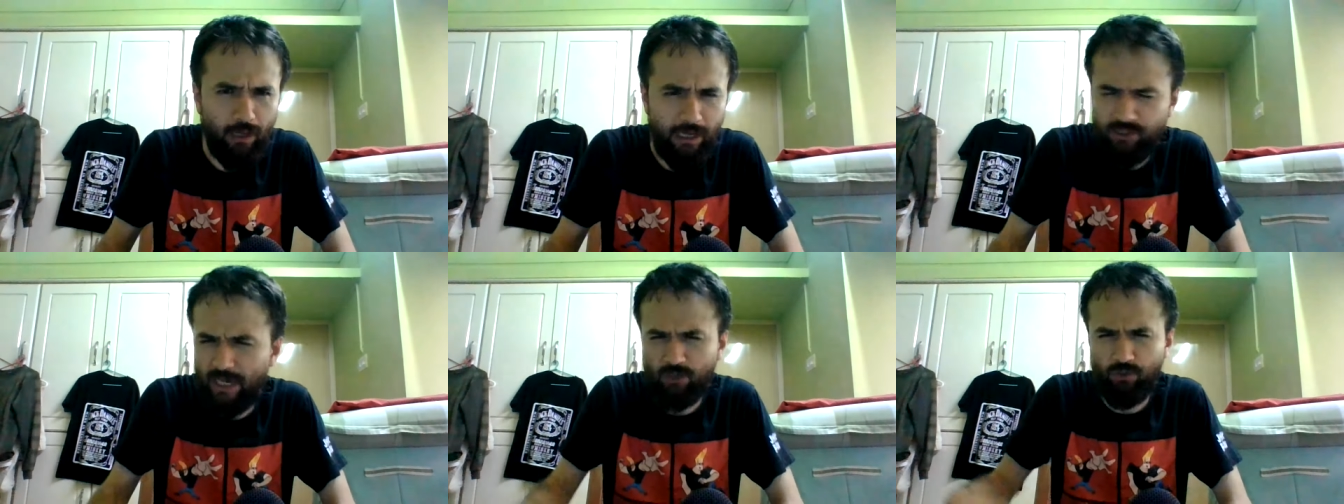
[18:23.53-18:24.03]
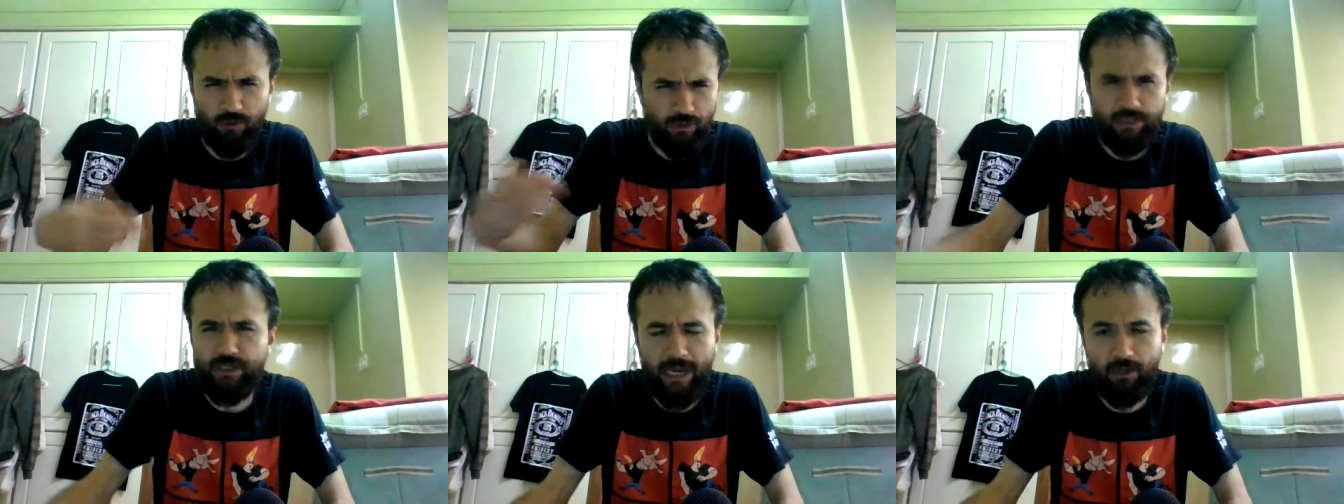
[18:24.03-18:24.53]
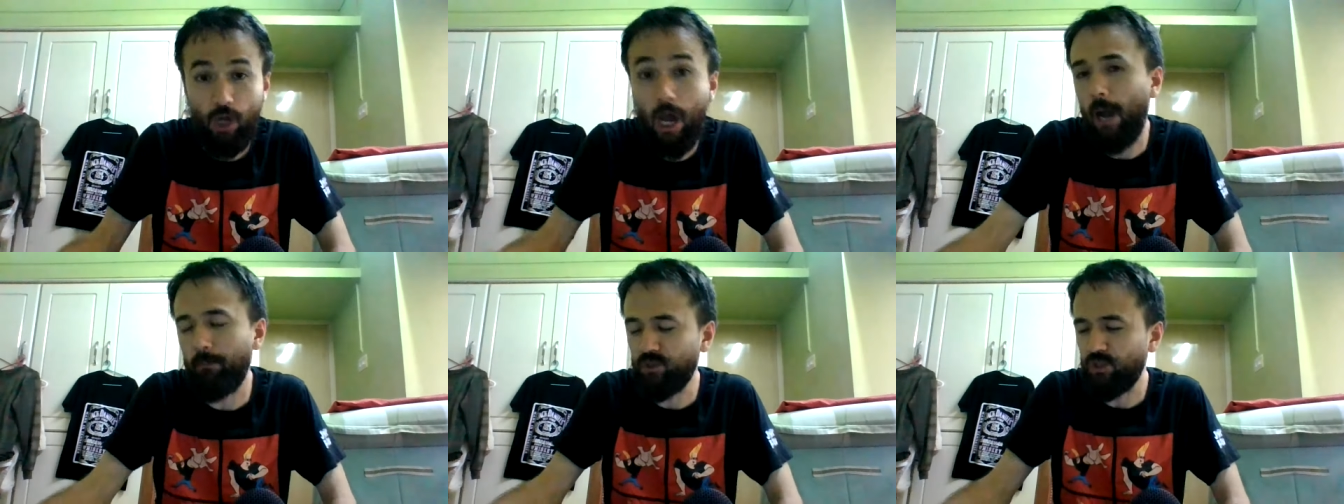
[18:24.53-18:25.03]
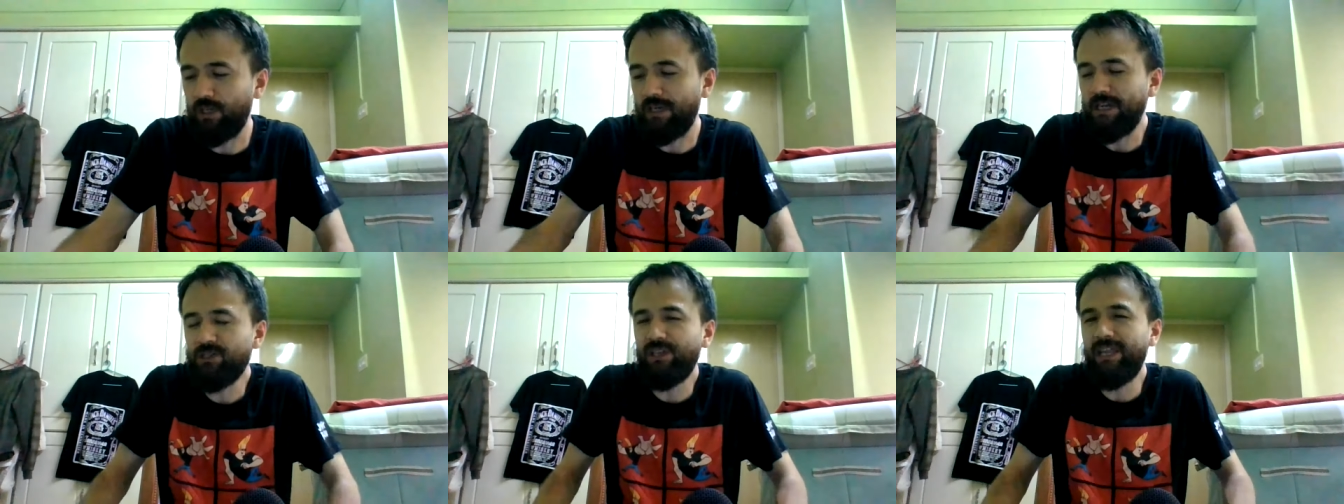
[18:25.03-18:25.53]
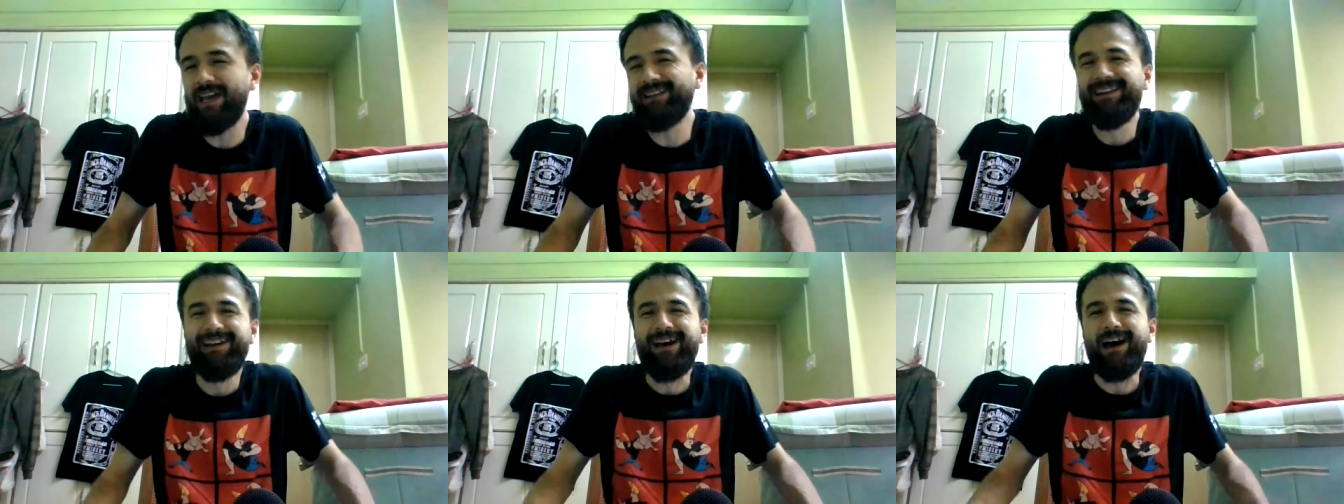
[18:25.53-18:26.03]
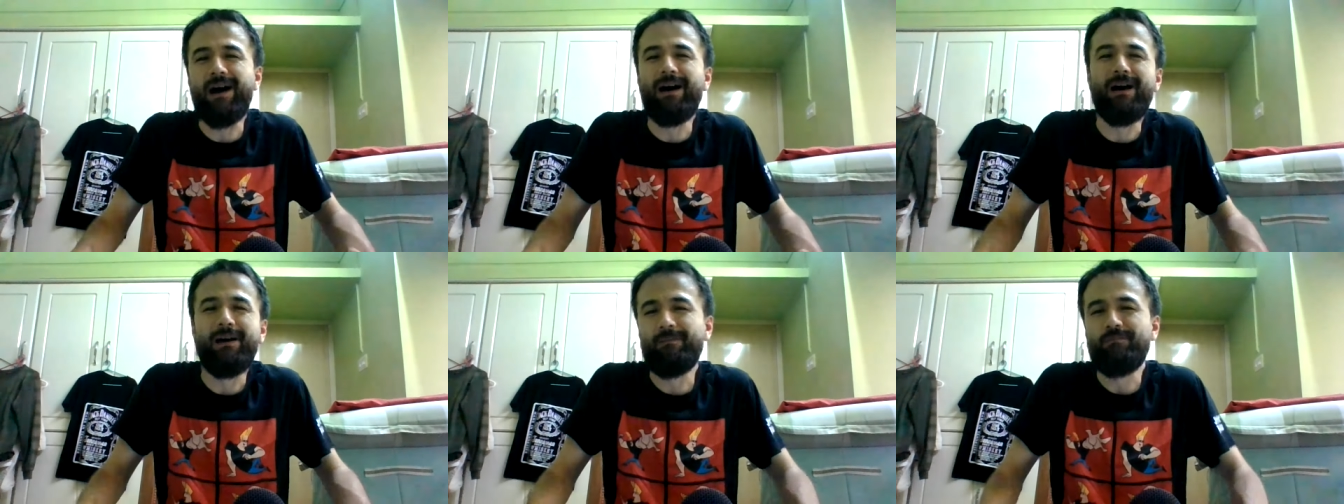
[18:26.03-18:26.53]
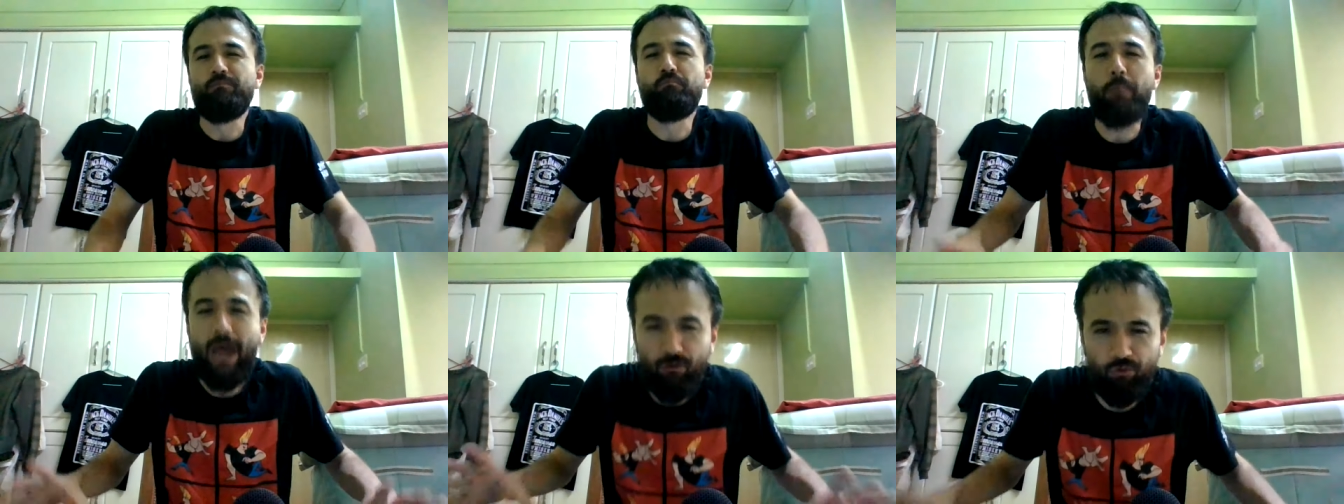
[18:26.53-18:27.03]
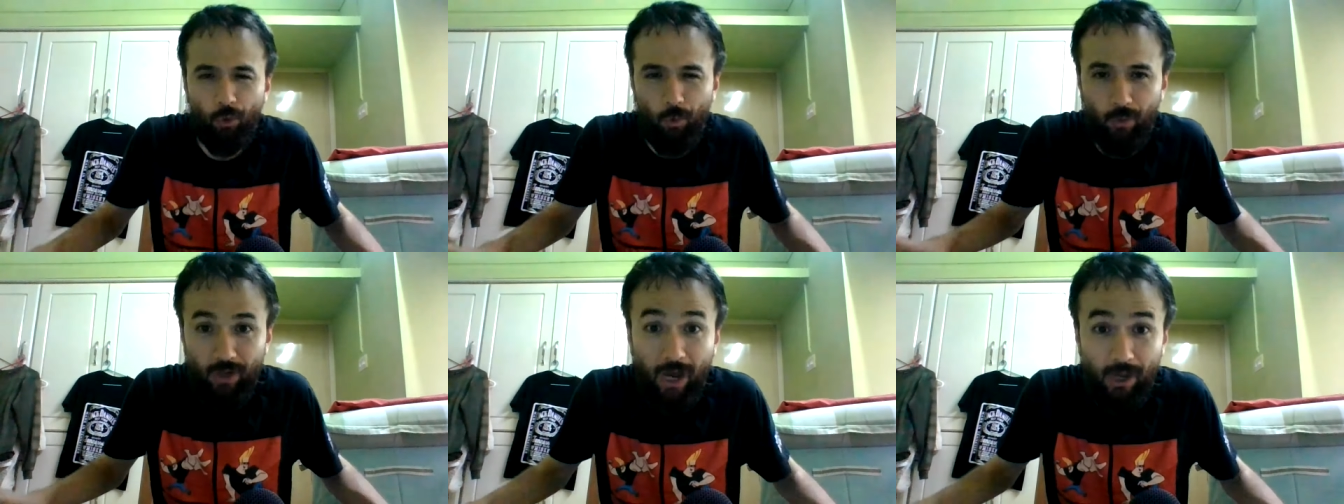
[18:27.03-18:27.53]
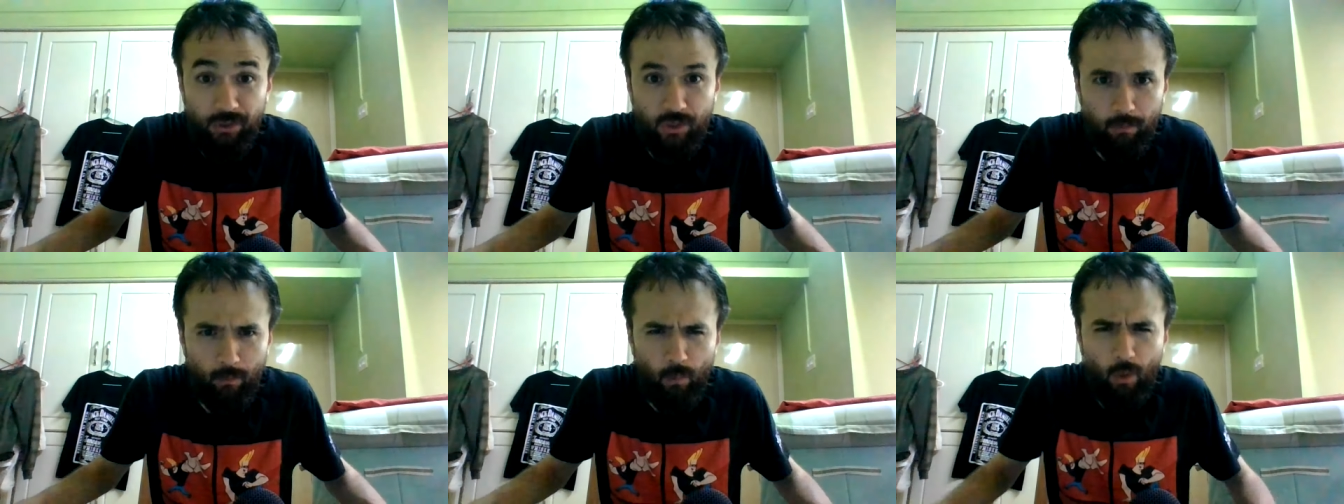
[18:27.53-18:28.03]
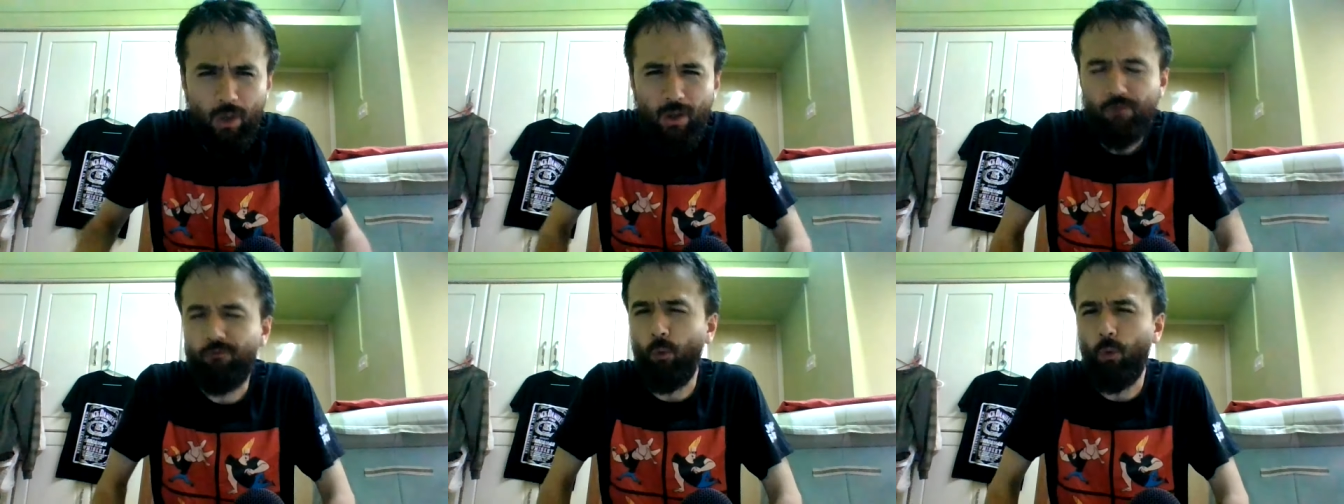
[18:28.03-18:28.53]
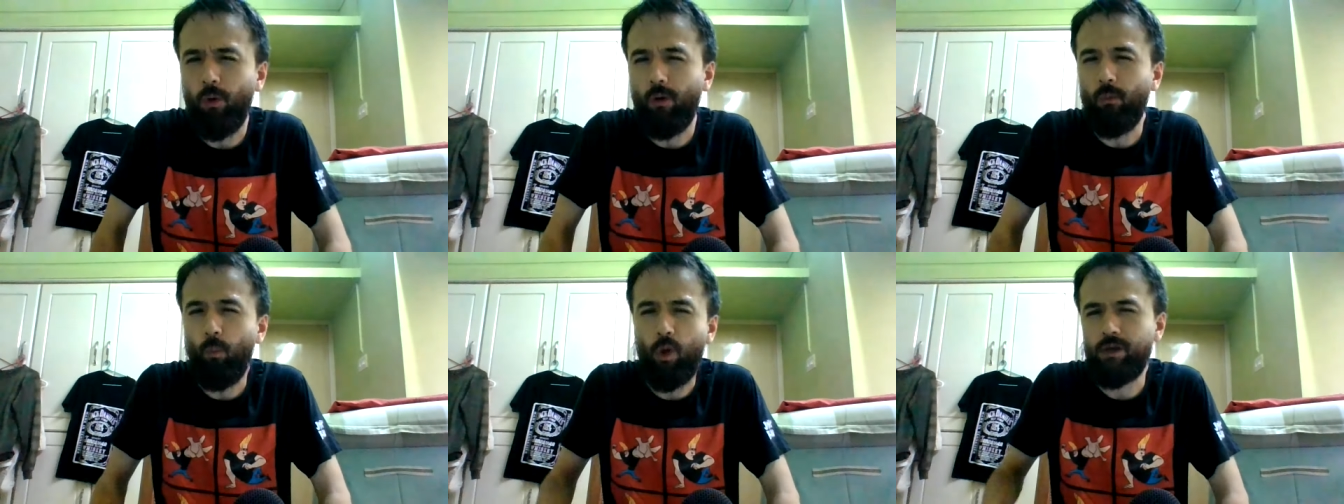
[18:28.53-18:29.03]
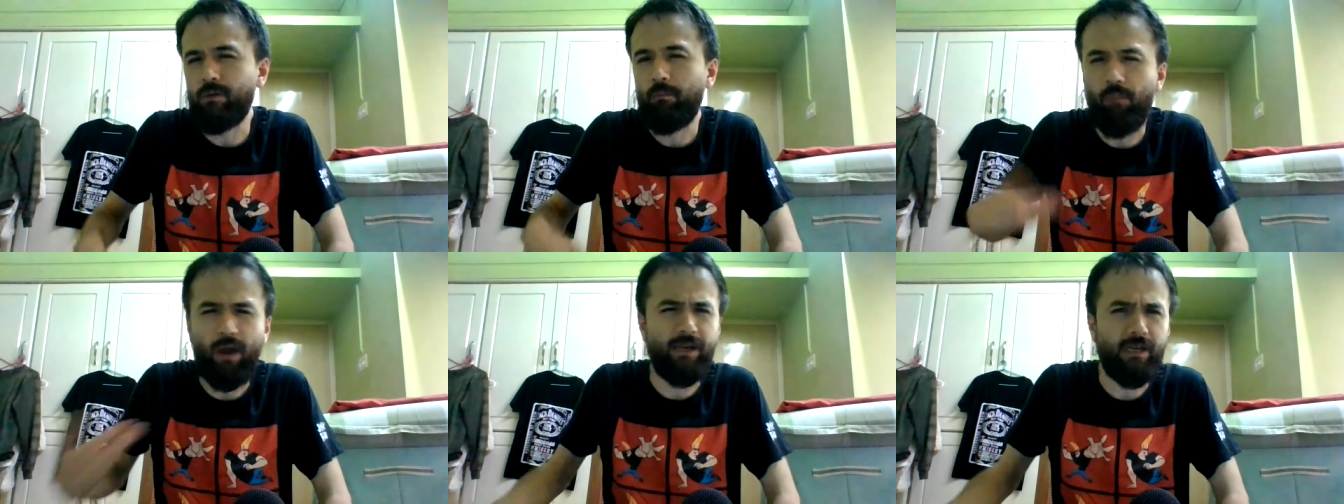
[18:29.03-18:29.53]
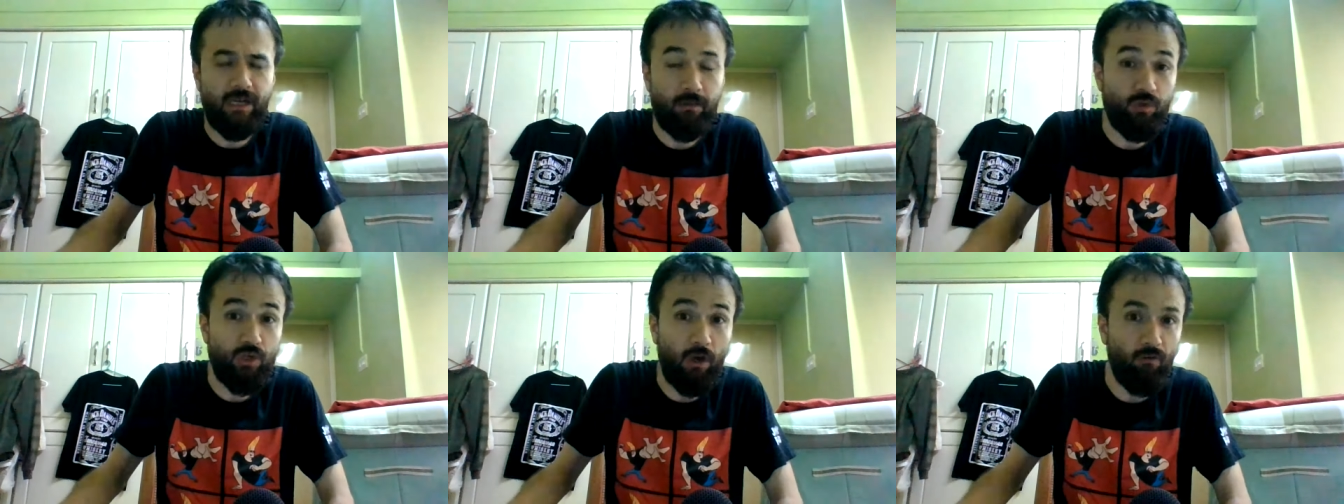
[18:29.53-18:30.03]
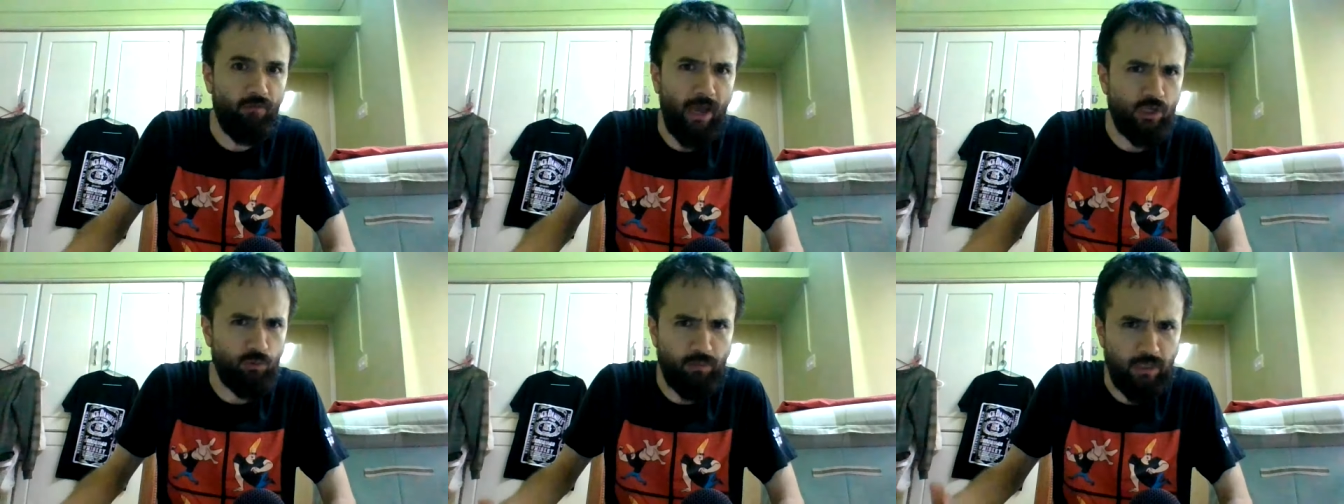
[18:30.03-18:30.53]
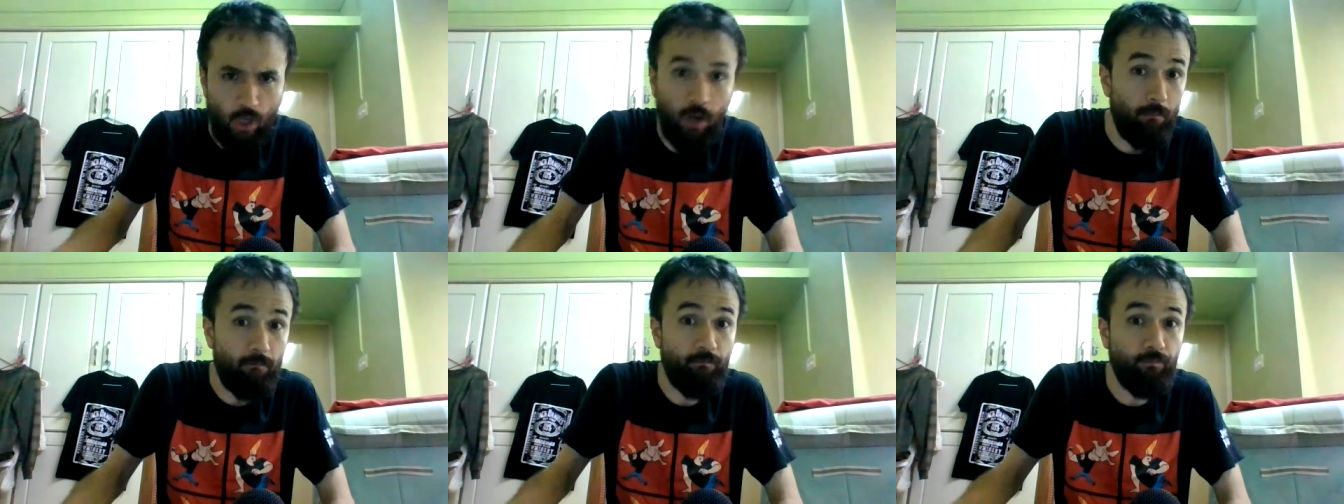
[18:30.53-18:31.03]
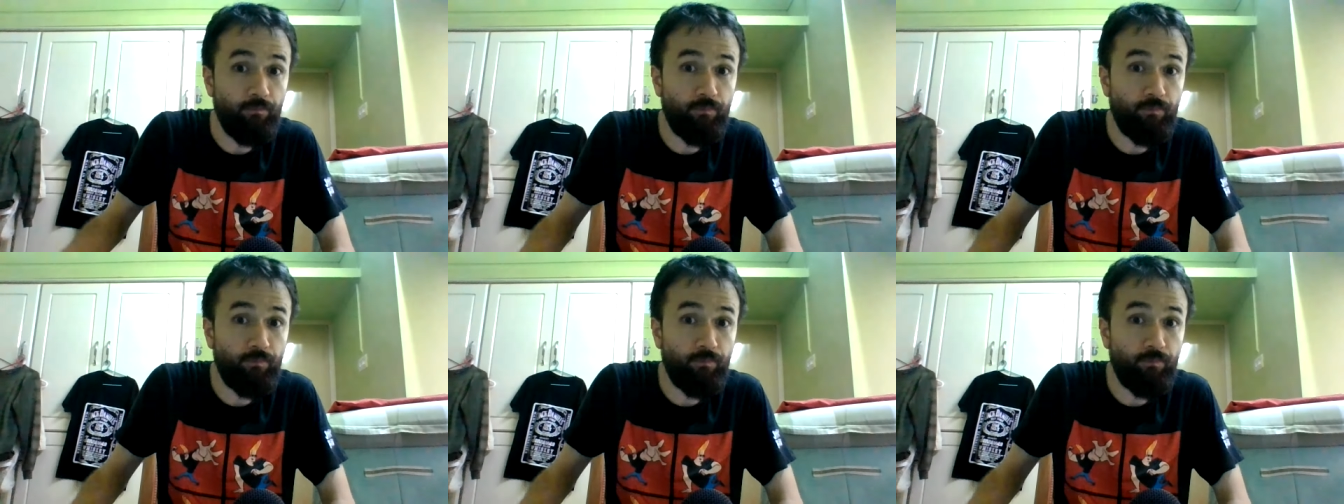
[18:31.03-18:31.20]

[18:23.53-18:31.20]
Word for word: It's actually the exact opposite. And isn't that a macrocosm for what Biden himself has become?